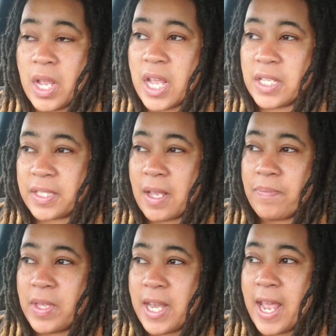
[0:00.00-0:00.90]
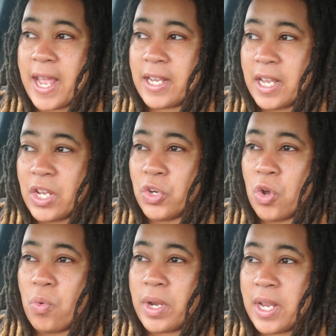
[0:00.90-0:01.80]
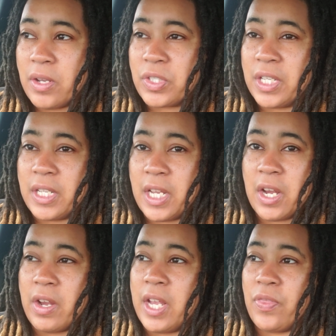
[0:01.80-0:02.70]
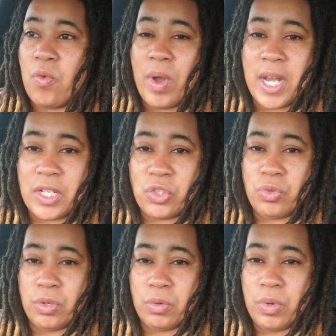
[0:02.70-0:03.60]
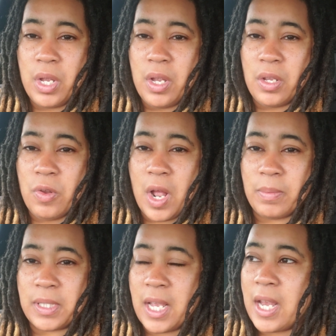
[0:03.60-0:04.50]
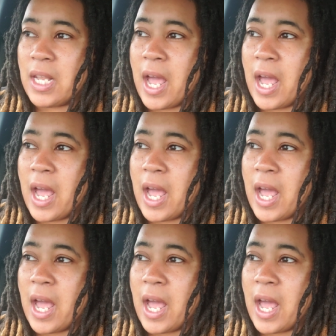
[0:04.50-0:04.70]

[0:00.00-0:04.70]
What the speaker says: It's something that no one else can carry it the way that you do. You know what I'm saying?